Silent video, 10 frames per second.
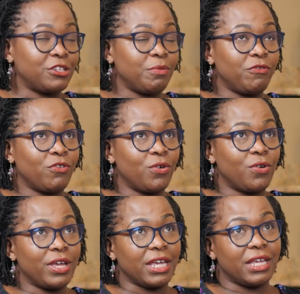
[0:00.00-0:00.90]
Before
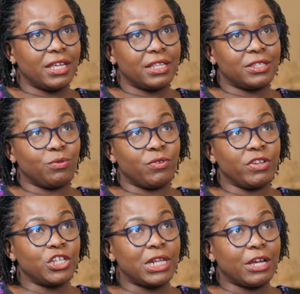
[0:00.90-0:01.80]
going, so we
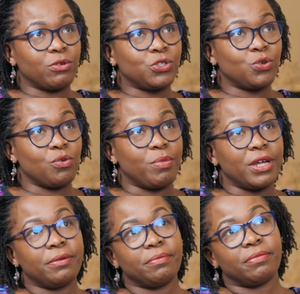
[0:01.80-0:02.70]
finished like October
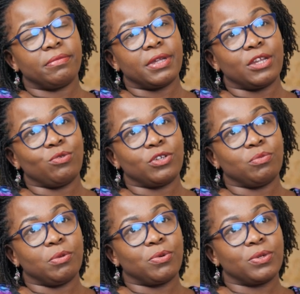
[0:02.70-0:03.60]
and were to
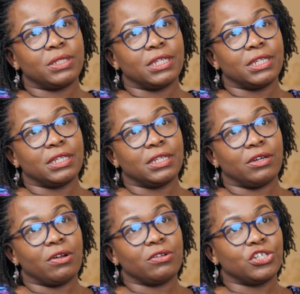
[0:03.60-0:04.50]
be posted
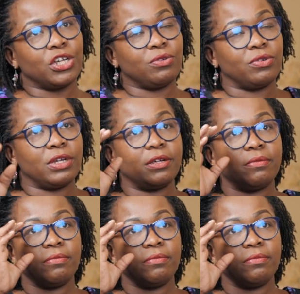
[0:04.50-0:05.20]
around January.